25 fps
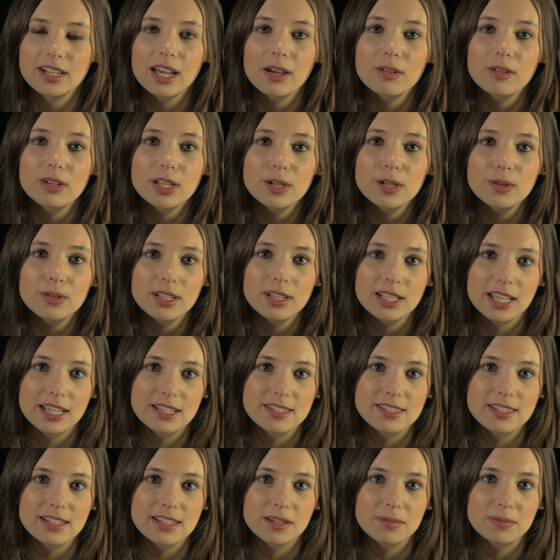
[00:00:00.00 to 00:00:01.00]
how to
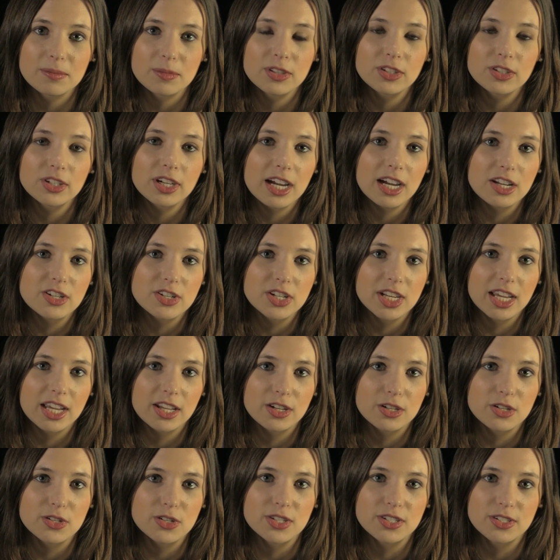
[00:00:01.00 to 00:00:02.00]
utilize them with your
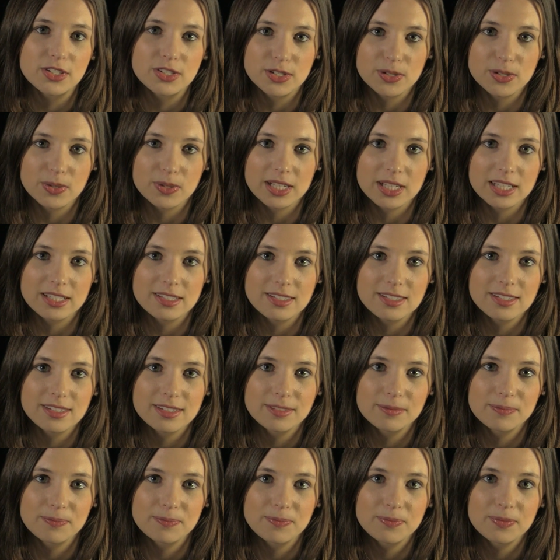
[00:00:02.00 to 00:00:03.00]
educators and students.
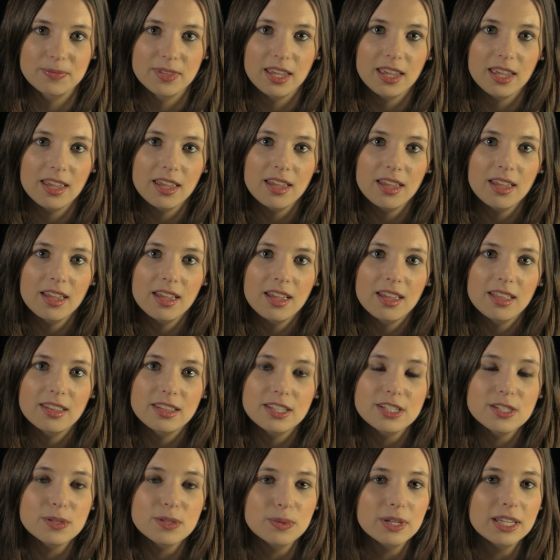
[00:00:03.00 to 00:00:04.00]

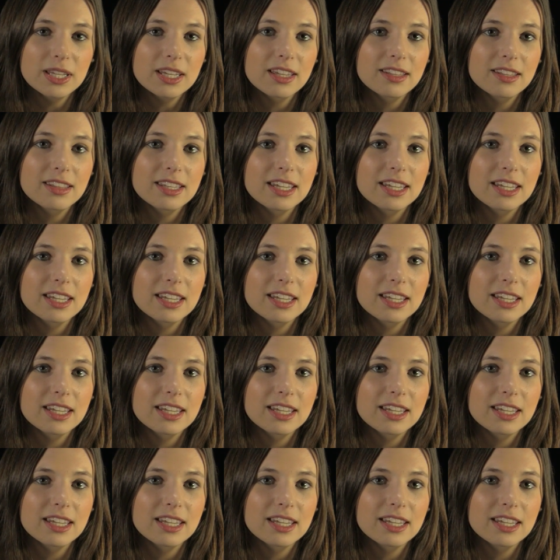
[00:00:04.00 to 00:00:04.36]
This week in